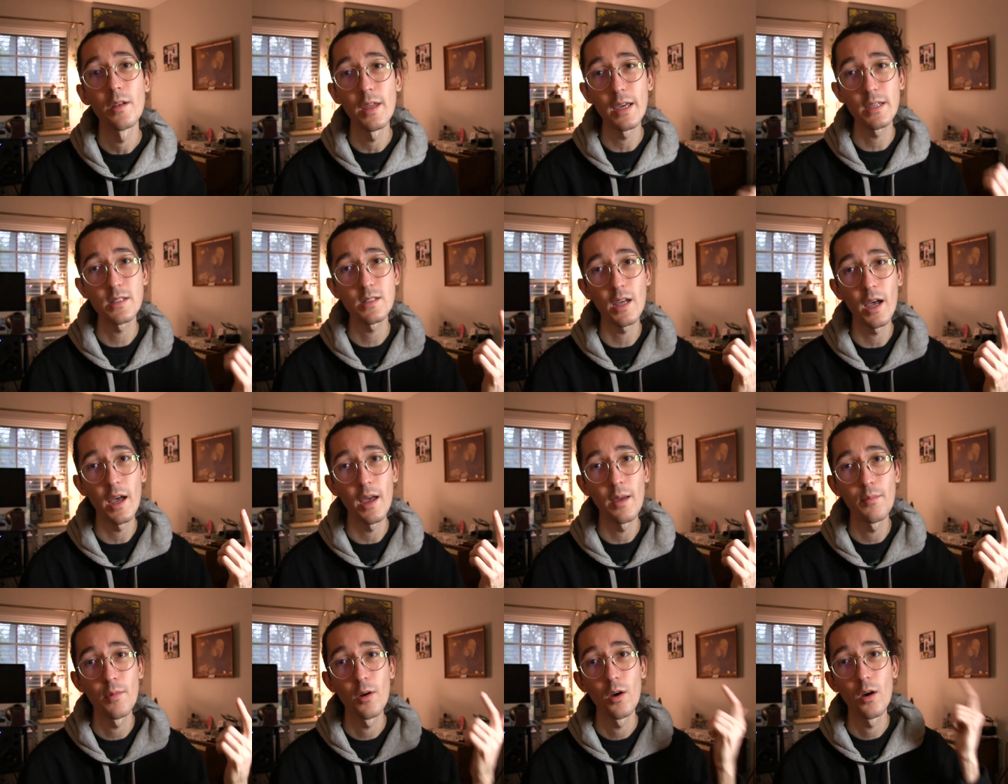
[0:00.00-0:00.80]
next
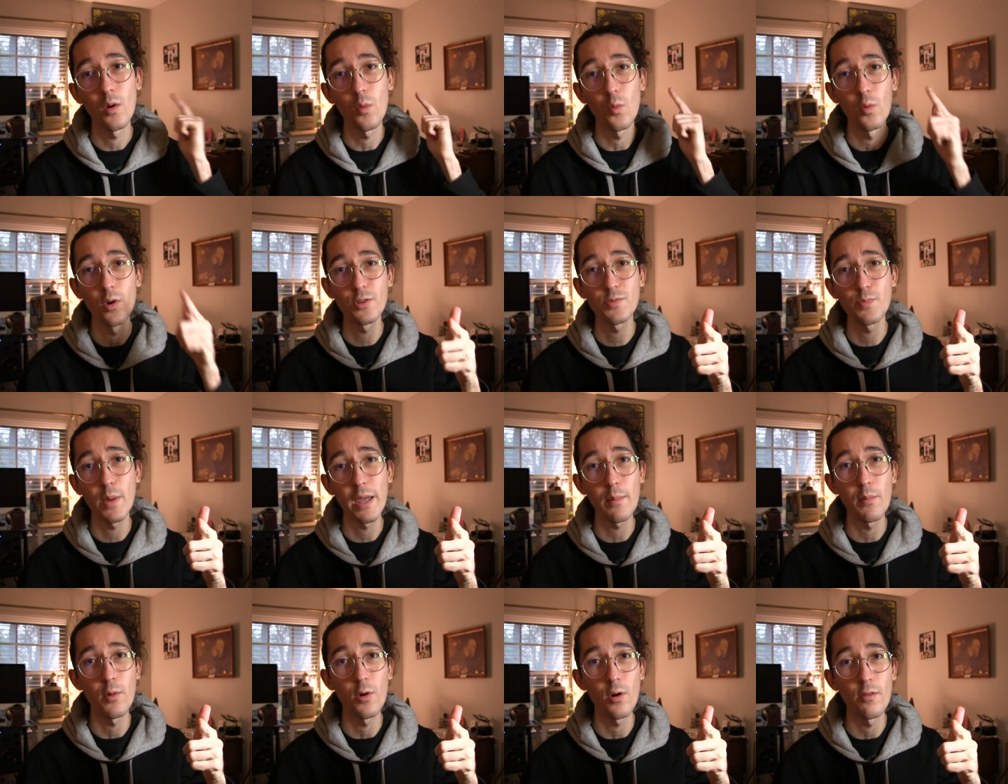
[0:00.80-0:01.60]
time, we'll
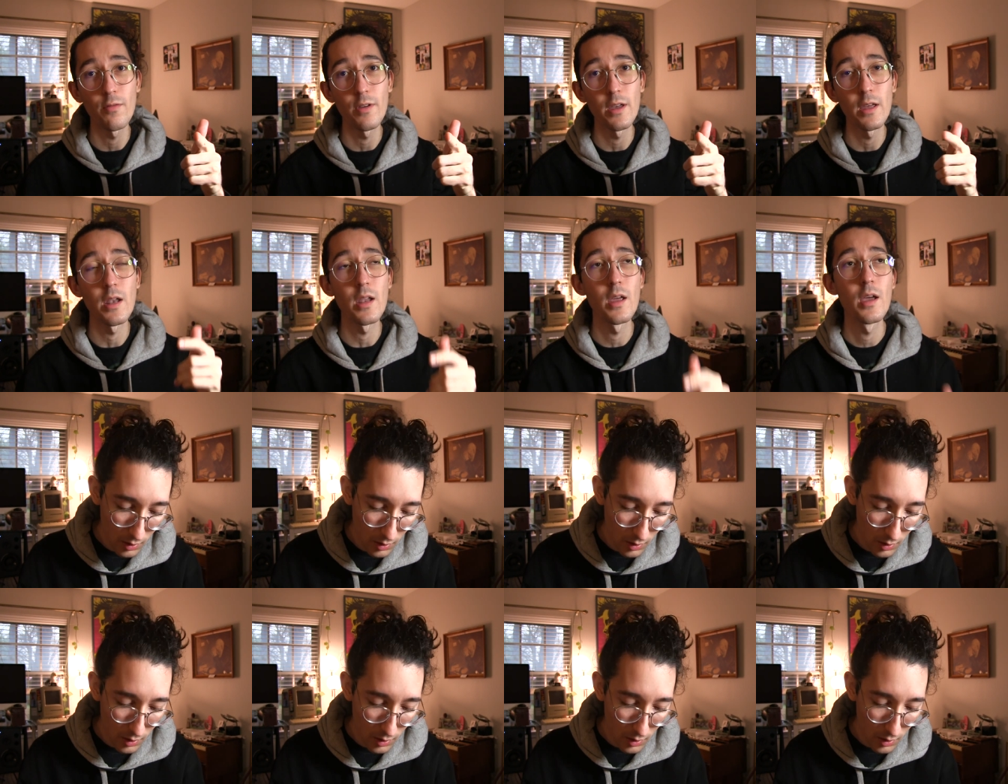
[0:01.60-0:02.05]
make more of it.